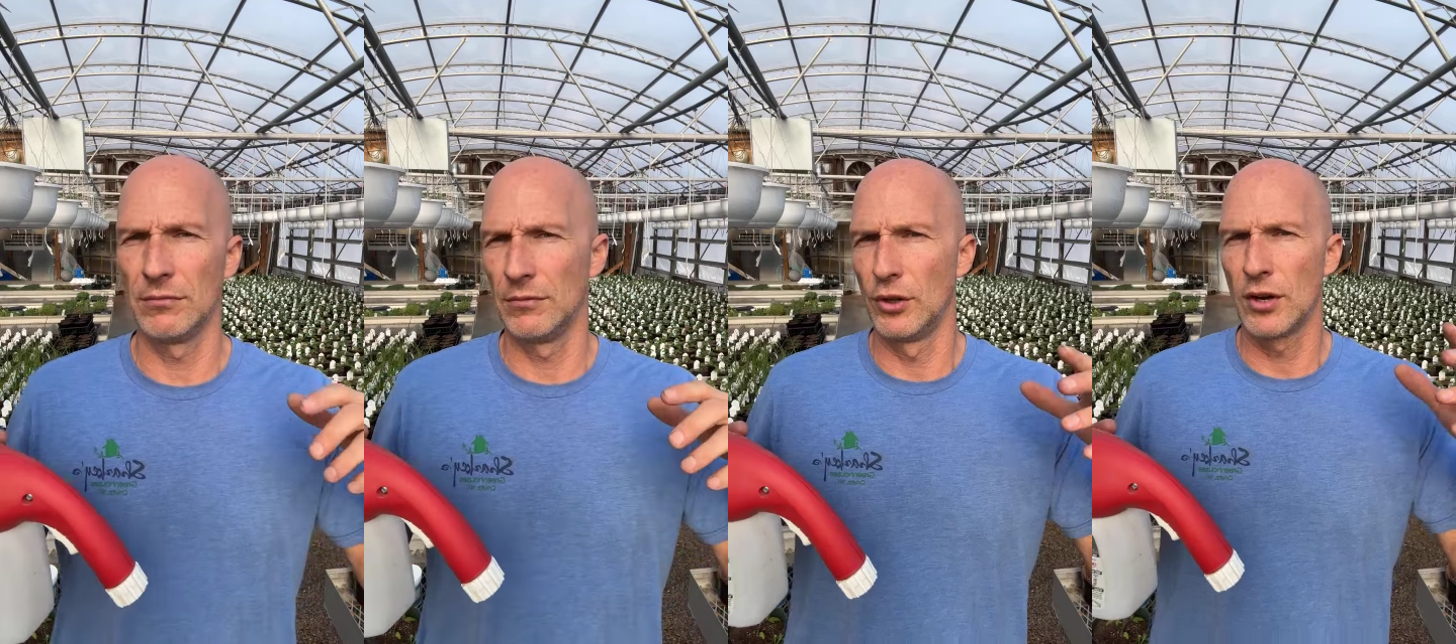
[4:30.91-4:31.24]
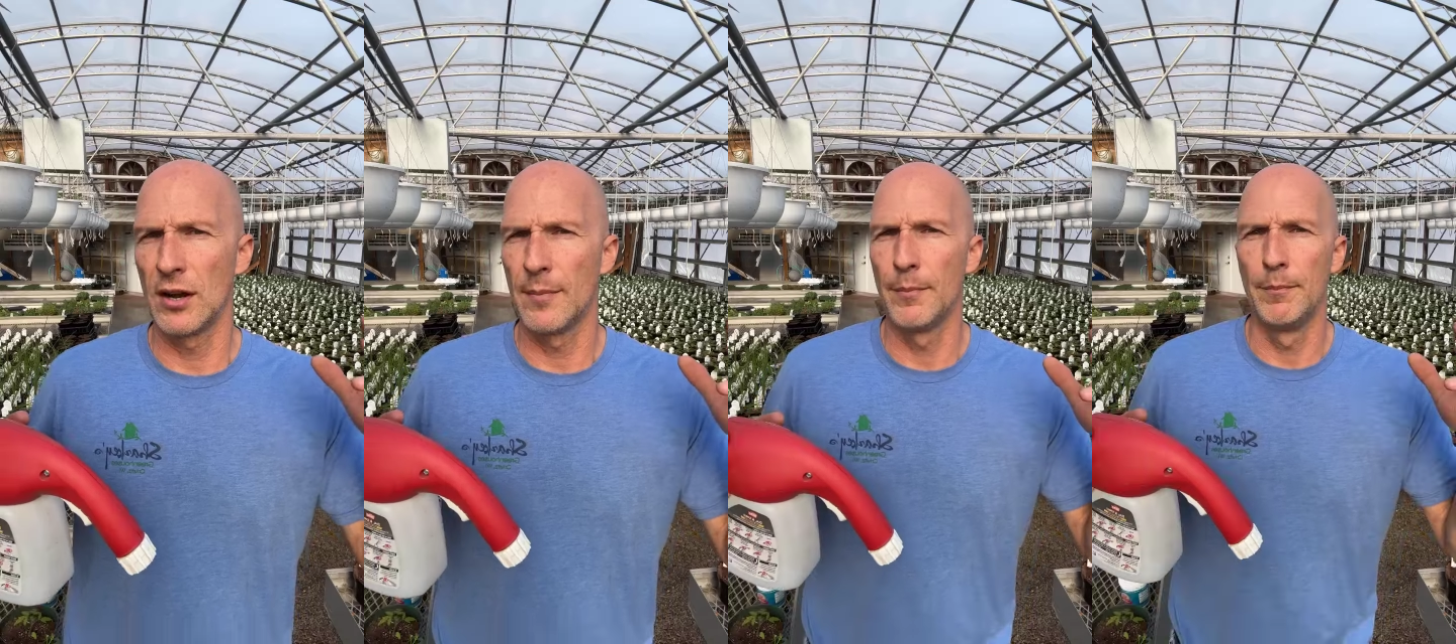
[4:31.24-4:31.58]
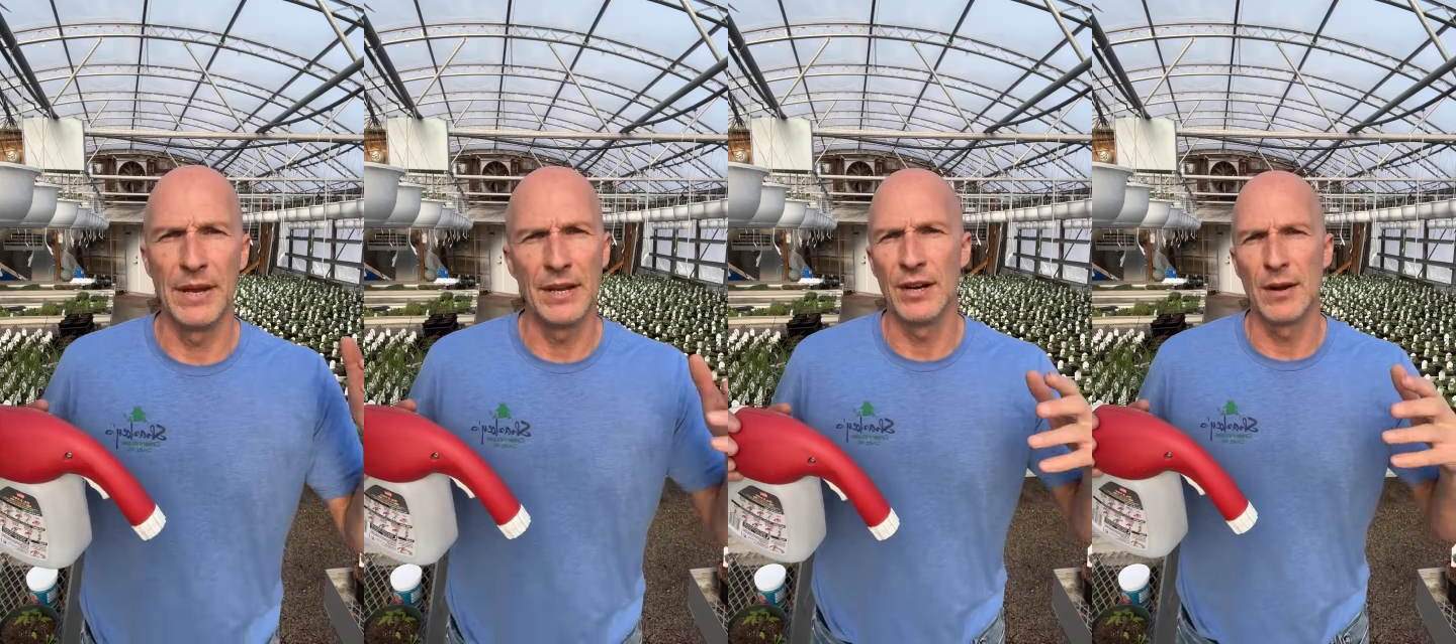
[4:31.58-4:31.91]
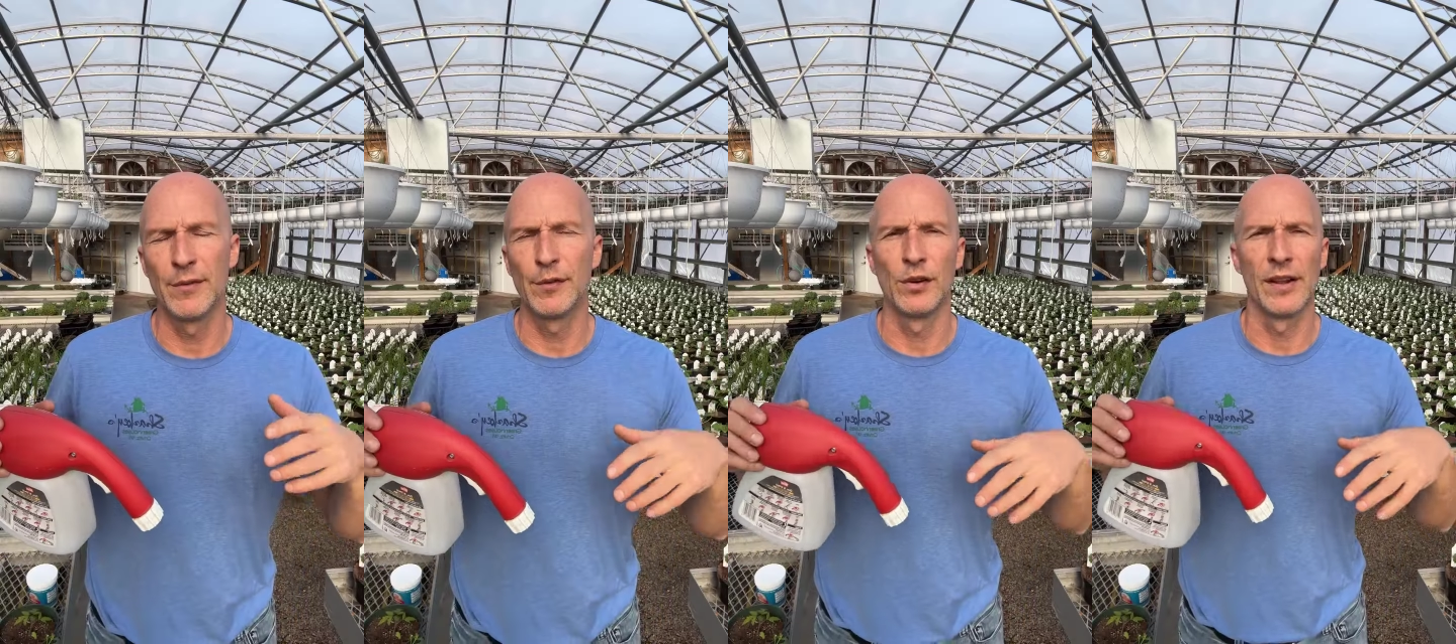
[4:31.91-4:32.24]
look up Beat Your
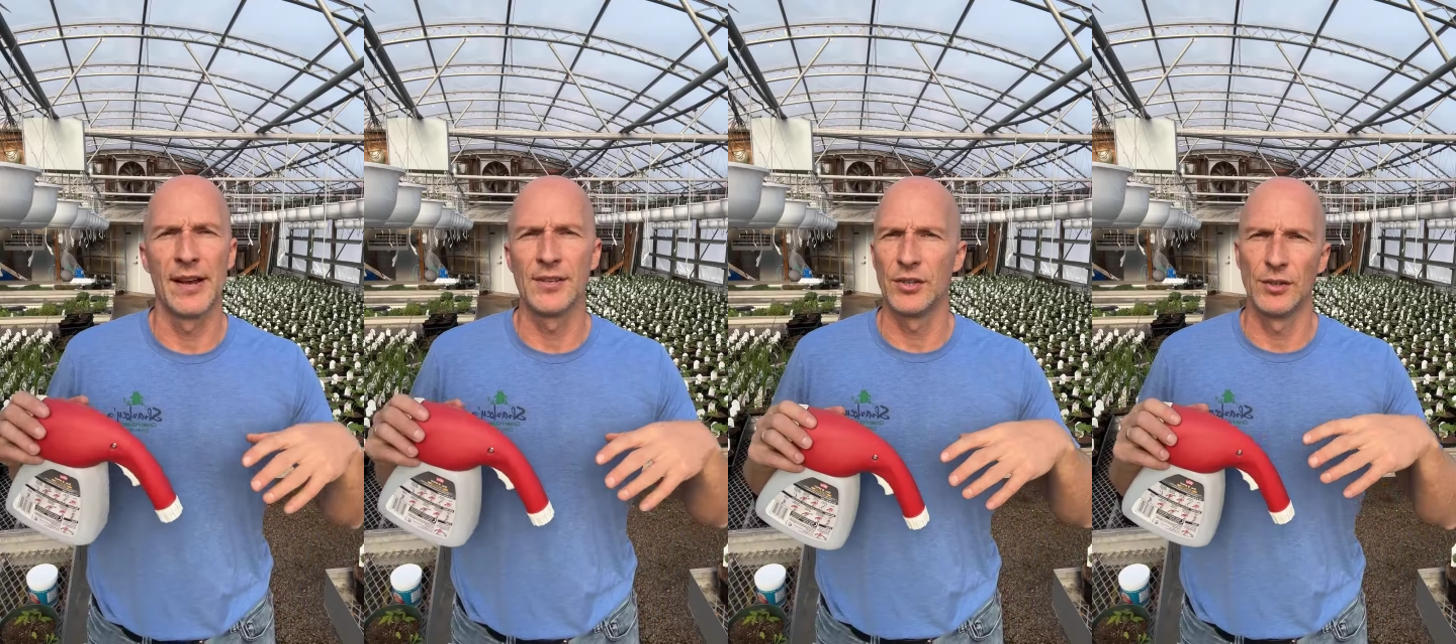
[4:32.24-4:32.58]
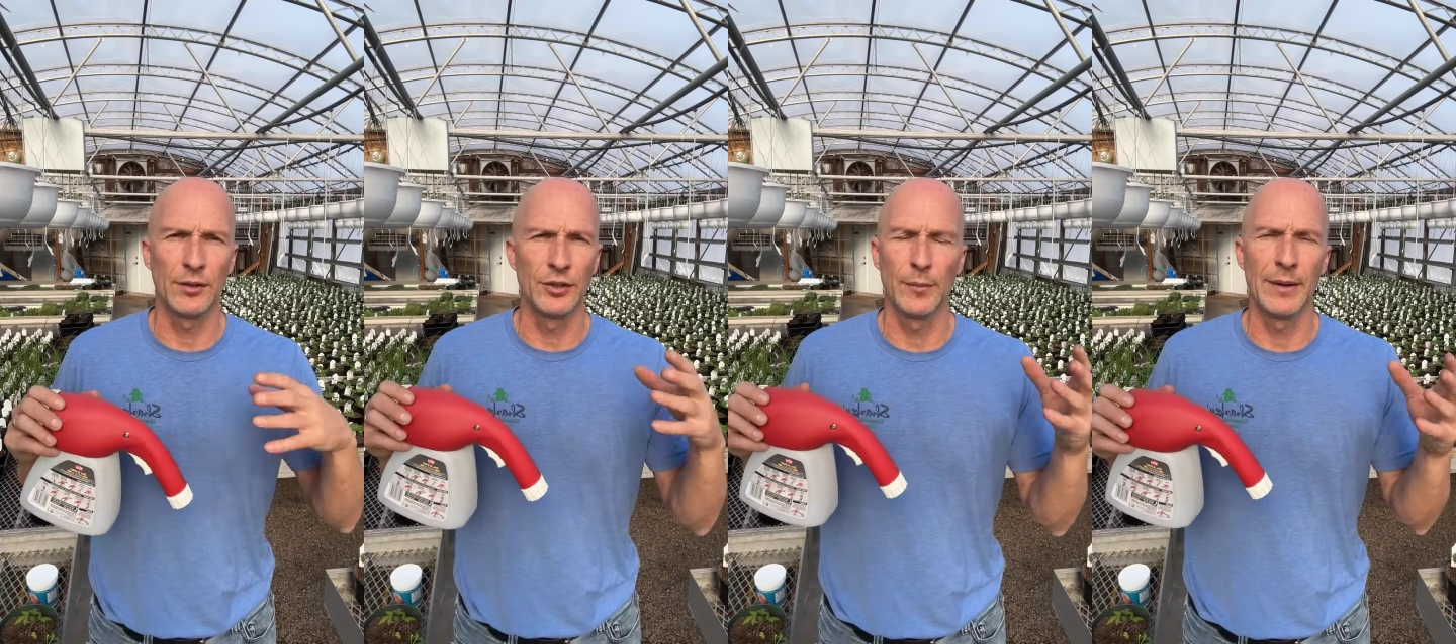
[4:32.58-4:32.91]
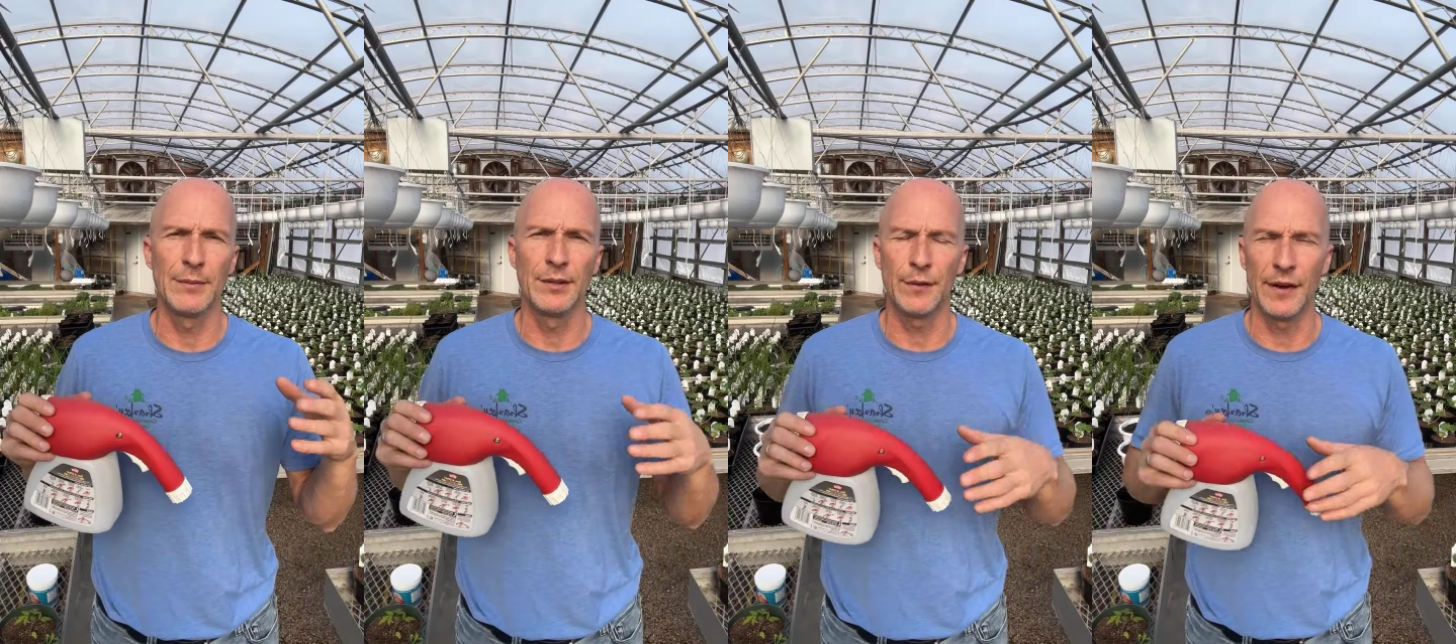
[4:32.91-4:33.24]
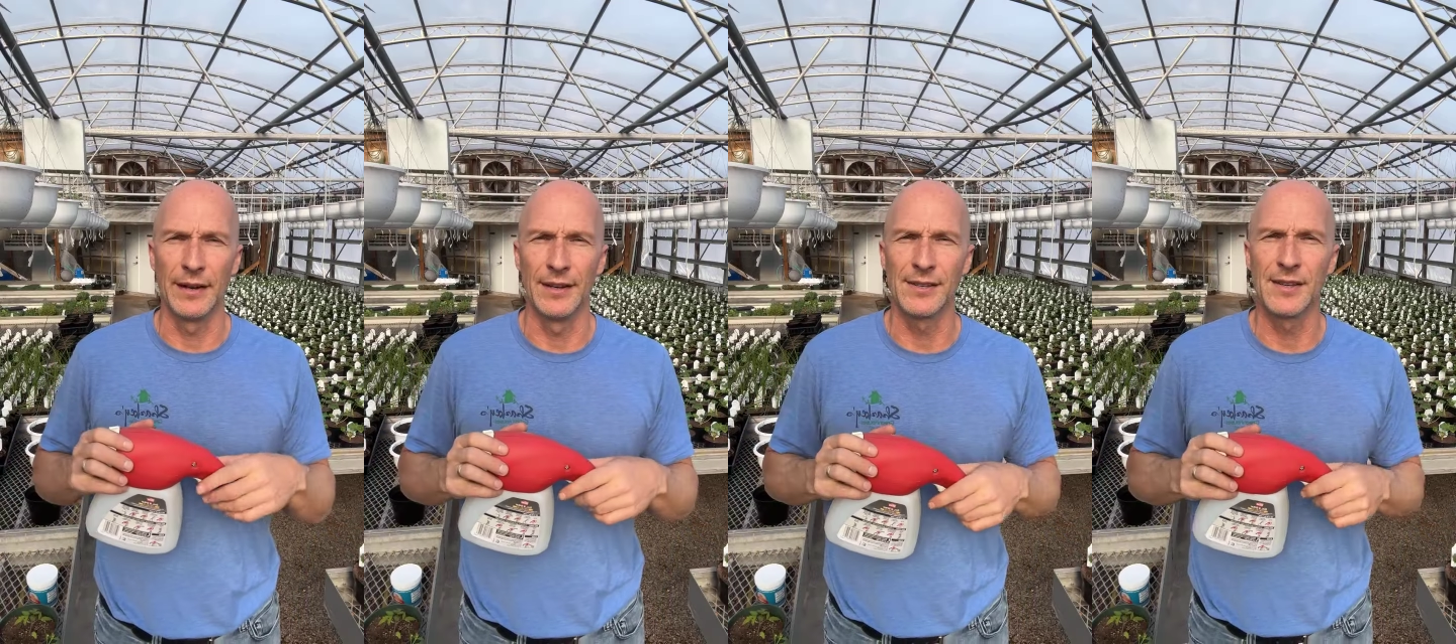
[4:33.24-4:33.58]
Neighbor Fertilizer, you'll, you'll be able to
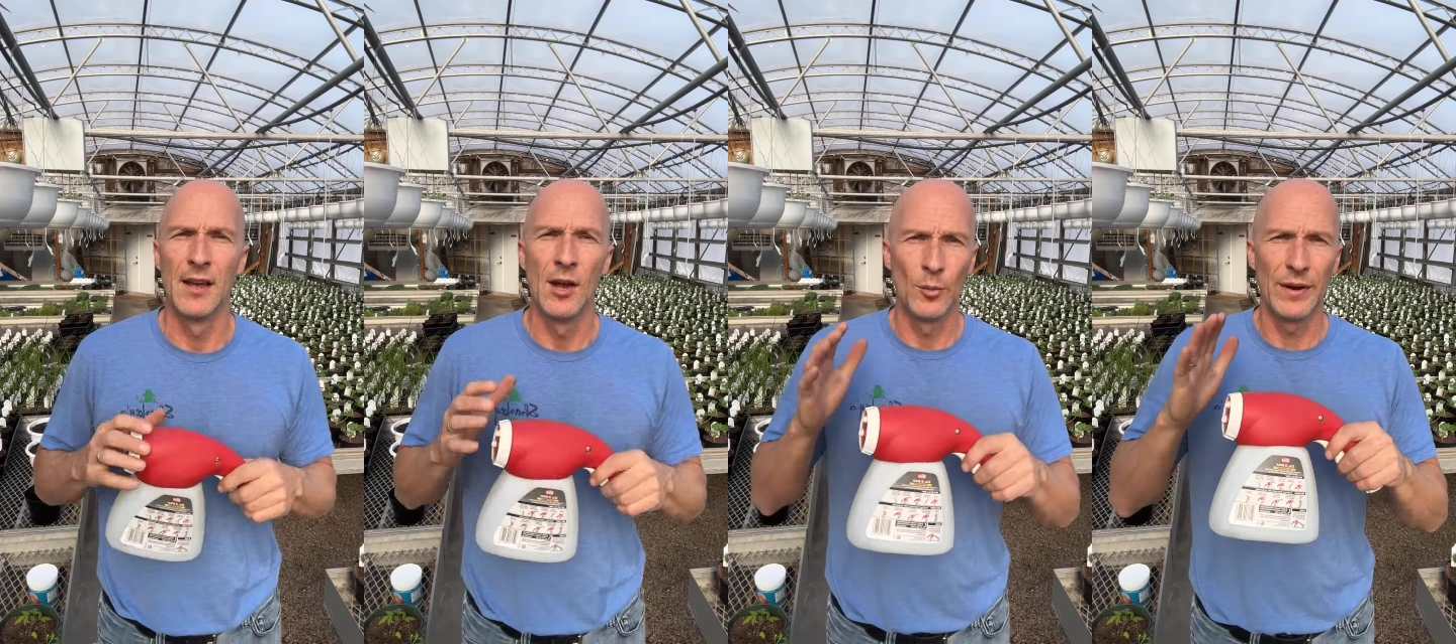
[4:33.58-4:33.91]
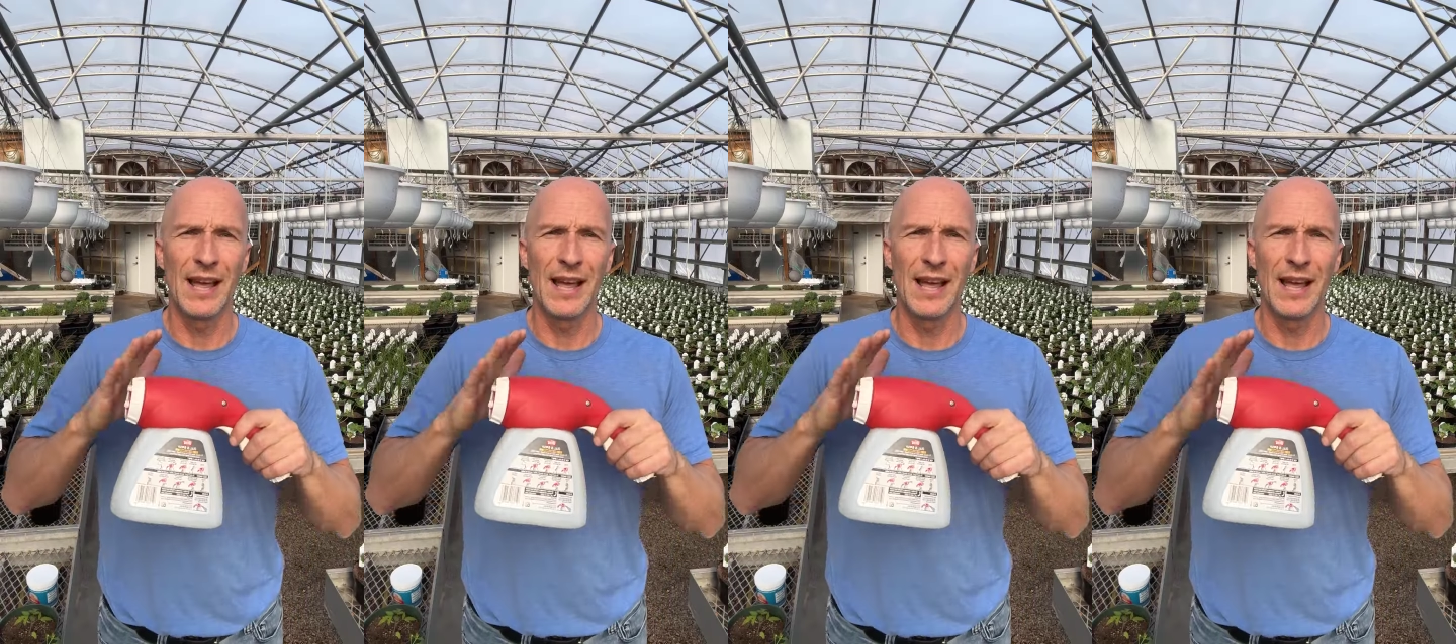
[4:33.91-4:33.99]
find us.